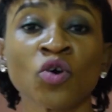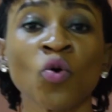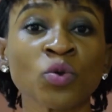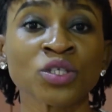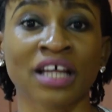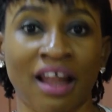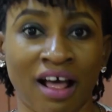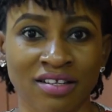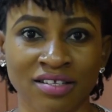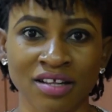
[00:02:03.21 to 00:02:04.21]
Goals
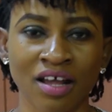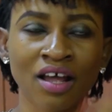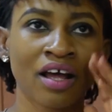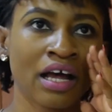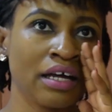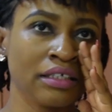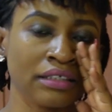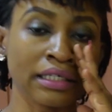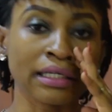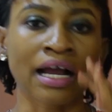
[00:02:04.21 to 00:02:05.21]
class,
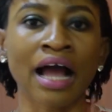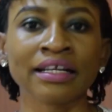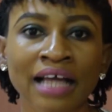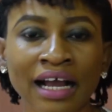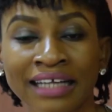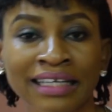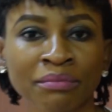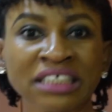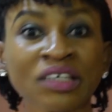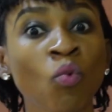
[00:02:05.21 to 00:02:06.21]
and in the
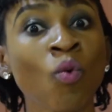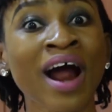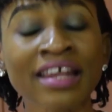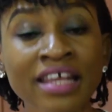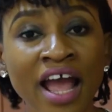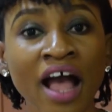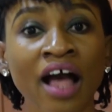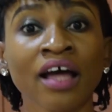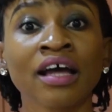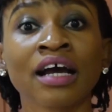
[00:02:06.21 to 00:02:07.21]
academy. Is a
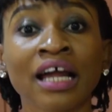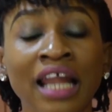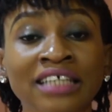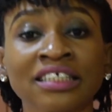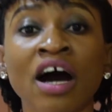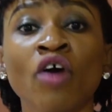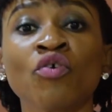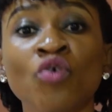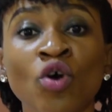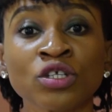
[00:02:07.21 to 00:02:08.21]
one-year class that
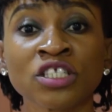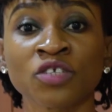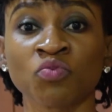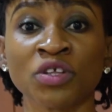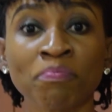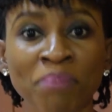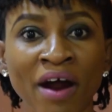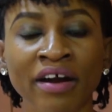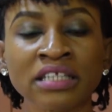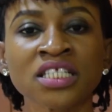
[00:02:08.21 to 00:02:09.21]
runs with
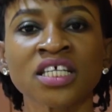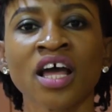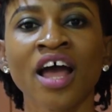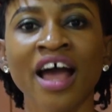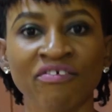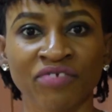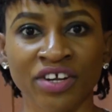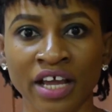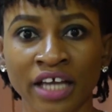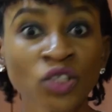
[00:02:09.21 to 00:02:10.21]
parents
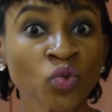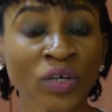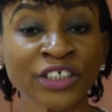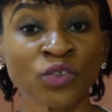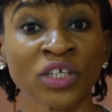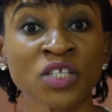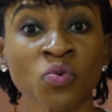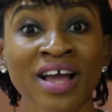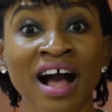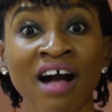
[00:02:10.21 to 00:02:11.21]
every year. In 2020
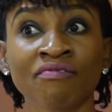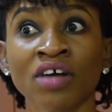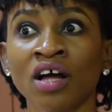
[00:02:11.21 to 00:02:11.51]
we have